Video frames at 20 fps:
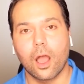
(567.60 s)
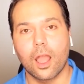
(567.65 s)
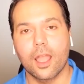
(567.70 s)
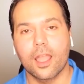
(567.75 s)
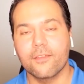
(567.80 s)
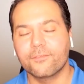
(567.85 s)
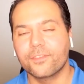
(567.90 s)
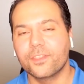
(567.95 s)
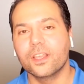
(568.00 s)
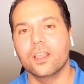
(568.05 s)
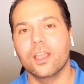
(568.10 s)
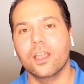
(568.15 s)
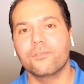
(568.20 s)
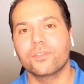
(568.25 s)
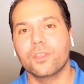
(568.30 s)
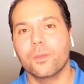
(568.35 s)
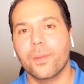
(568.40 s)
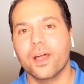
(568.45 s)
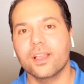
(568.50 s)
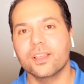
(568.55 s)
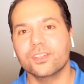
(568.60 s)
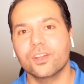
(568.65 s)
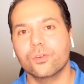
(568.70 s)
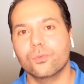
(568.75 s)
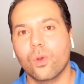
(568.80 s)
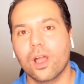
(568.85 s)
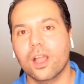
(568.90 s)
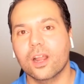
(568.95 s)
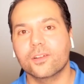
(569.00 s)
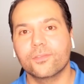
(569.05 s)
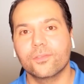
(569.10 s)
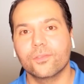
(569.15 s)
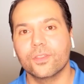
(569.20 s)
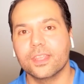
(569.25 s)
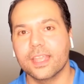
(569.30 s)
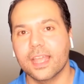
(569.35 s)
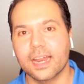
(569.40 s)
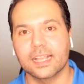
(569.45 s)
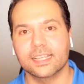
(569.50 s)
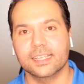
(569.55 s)
If the person had worked for the
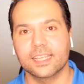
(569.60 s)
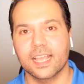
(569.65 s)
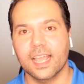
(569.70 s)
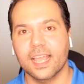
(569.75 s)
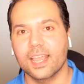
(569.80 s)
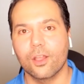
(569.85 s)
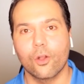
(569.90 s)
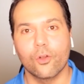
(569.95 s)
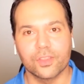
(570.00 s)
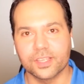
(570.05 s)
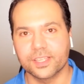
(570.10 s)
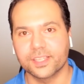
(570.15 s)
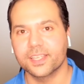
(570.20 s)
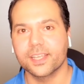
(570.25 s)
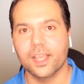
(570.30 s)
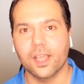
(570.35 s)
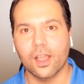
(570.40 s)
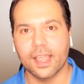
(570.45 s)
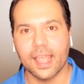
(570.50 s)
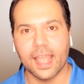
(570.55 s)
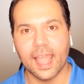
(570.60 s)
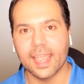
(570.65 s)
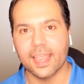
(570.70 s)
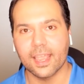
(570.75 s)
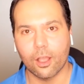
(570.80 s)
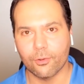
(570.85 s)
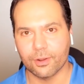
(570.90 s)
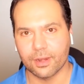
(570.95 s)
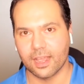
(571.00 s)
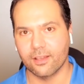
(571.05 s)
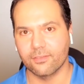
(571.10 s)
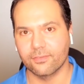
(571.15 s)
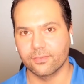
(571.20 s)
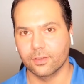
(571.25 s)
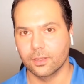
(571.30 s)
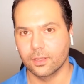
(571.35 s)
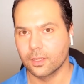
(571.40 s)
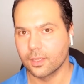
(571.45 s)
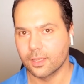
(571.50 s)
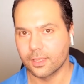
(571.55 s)
NSA or the CIA, I would have
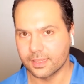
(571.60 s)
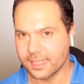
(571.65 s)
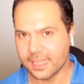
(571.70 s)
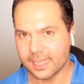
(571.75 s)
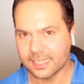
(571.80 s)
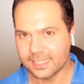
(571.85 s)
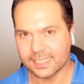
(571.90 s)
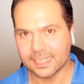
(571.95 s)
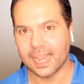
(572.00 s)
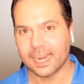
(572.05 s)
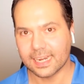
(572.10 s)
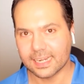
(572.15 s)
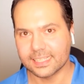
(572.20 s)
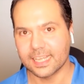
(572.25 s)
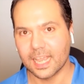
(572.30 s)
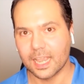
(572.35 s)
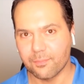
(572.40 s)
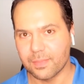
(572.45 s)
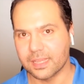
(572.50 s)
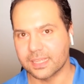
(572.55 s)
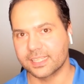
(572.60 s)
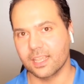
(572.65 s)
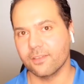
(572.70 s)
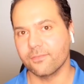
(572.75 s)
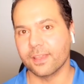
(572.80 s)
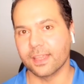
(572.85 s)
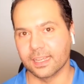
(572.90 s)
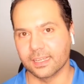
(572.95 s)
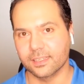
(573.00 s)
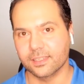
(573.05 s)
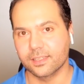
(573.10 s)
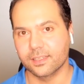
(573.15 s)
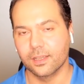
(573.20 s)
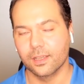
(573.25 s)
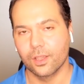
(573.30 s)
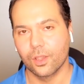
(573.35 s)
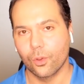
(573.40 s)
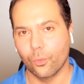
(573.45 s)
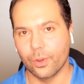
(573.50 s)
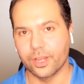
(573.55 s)
the exact same misgivings,
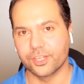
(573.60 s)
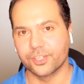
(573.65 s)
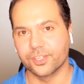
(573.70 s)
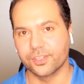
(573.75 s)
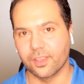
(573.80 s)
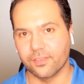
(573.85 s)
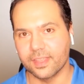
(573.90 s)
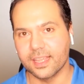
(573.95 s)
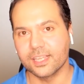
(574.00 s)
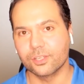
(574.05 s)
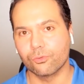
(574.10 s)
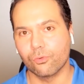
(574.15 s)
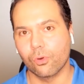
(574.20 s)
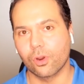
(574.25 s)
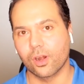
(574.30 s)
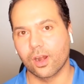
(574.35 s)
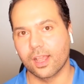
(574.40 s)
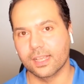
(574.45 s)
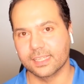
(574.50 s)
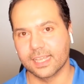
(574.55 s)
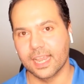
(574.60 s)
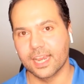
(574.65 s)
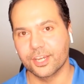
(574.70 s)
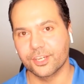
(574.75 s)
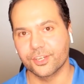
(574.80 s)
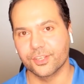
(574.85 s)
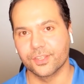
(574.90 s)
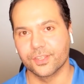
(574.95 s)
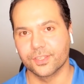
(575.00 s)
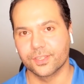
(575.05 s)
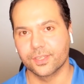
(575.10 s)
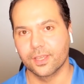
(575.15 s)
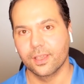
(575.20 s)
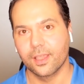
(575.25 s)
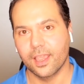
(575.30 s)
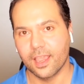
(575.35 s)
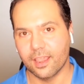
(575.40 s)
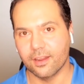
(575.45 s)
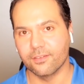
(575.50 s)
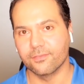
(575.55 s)
which is that these are organizations
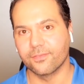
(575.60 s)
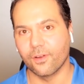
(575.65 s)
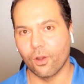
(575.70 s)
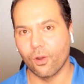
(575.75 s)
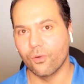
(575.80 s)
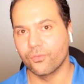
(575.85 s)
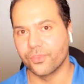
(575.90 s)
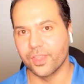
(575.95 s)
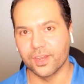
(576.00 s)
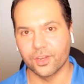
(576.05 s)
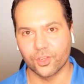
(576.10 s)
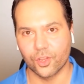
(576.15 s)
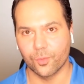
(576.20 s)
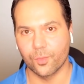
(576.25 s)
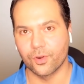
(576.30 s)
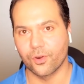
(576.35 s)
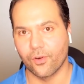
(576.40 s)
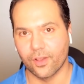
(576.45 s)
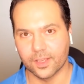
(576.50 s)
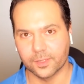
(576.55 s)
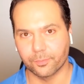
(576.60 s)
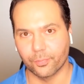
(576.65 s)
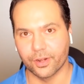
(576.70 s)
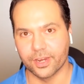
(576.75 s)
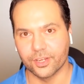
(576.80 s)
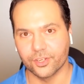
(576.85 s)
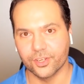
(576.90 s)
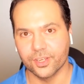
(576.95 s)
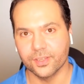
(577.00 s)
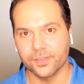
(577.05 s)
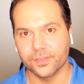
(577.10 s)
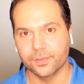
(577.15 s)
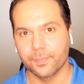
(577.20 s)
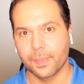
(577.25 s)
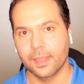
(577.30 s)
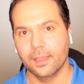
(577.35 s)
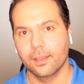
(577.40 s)
involved in human rights breaches.